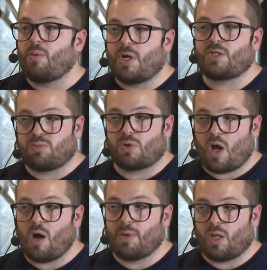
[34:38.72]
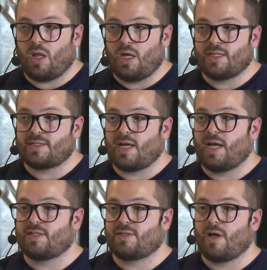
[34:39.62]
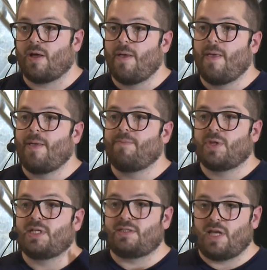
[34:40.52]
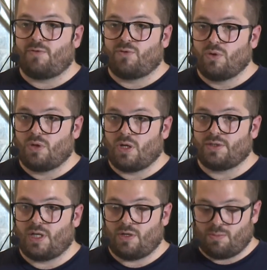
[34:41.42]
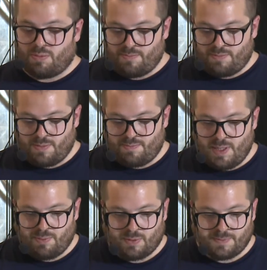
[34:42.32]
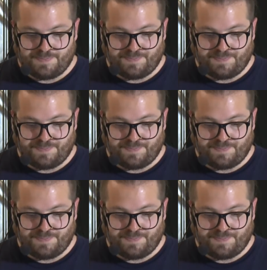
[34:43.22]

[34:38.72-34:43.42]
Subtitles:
much trouble inside the stateful container people.